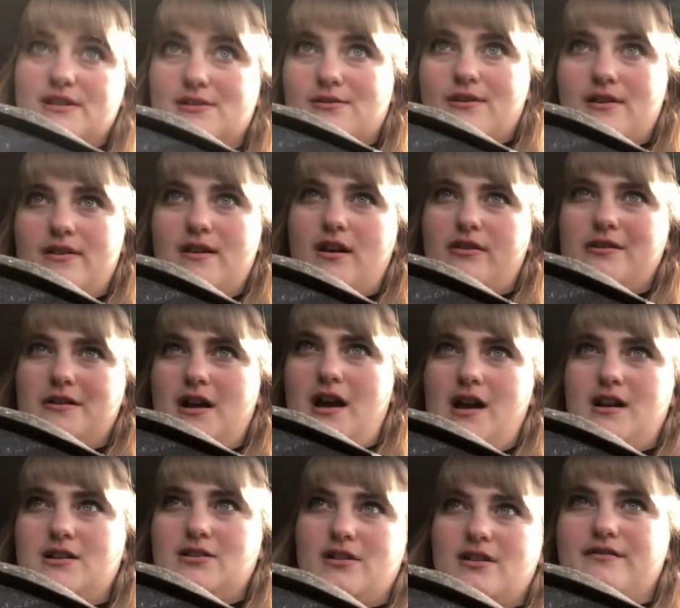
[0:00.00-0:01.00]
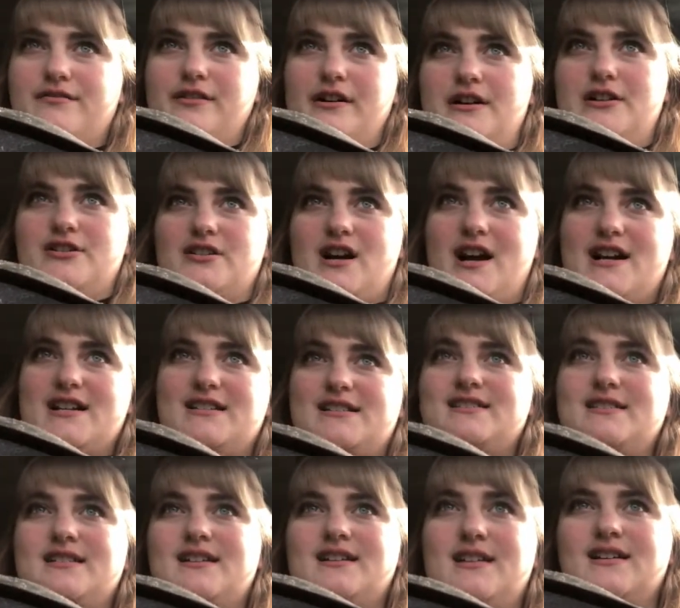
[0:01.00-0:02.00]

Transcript: store the other day to look for a dress.